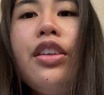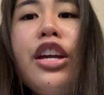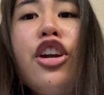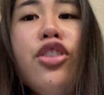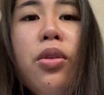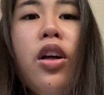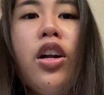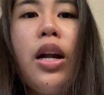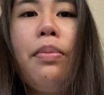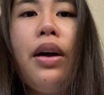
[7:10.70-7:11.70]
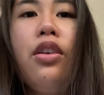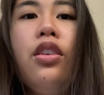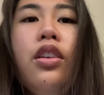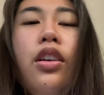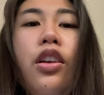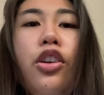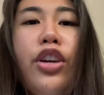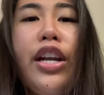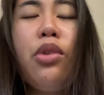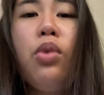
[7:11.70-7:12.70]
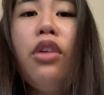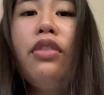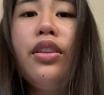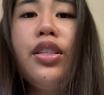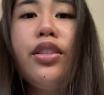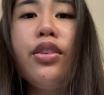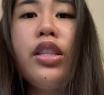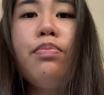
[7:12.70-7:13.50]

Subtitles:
no longer about creating well-rounded students,